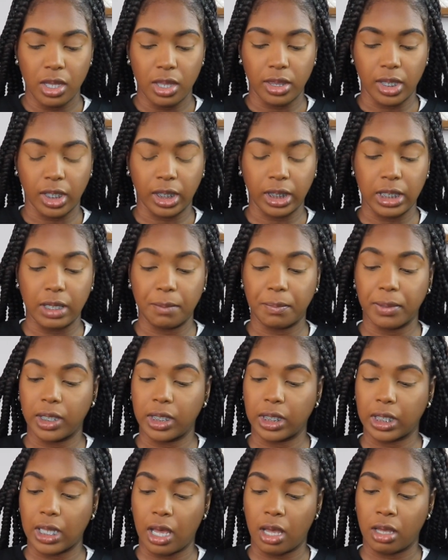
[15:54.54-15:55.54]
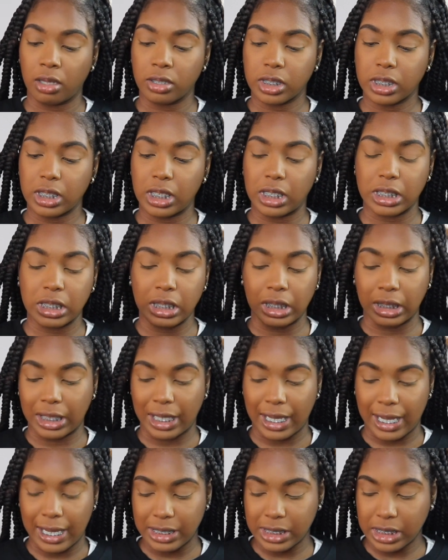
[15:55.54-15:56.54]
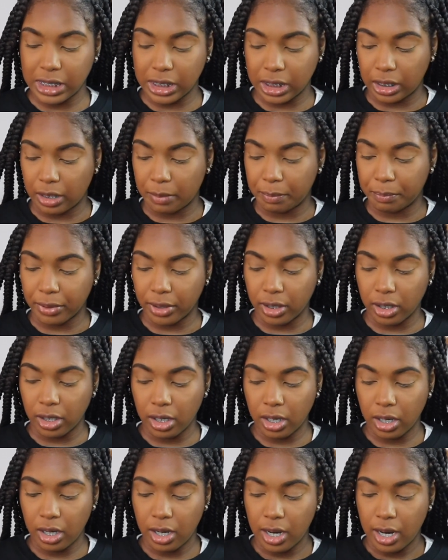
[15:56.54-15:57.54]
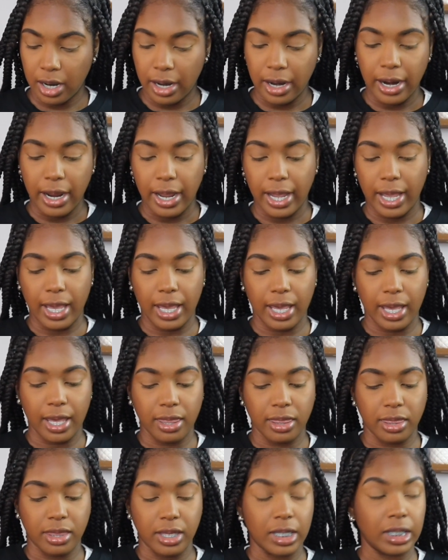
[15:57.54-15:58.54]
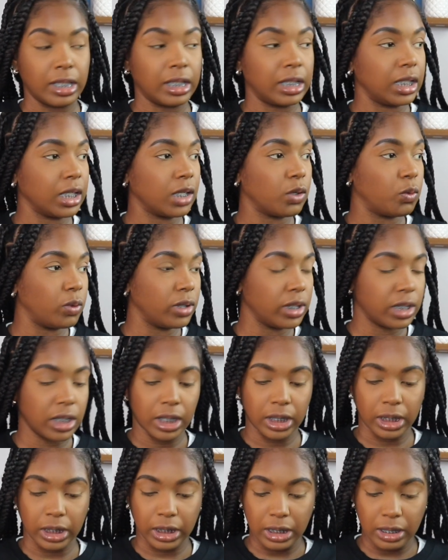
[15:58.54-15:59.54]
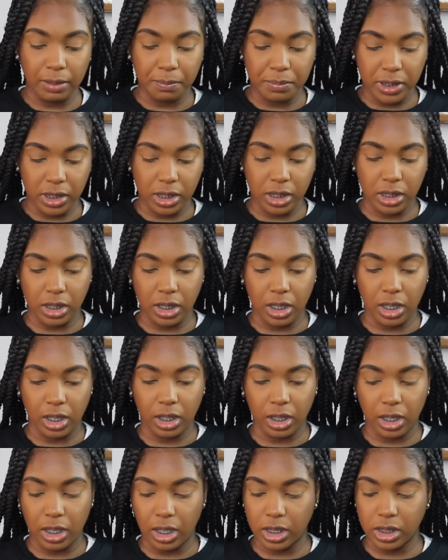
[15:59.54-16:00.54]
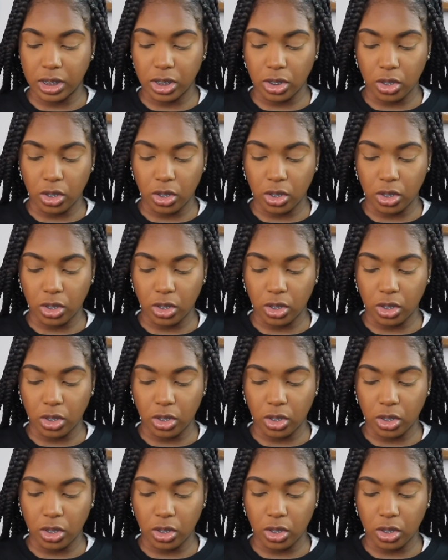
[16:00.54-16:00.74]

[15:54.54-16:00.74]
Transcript: The lip gloss is Glass Slipper. And the liquid lipstick is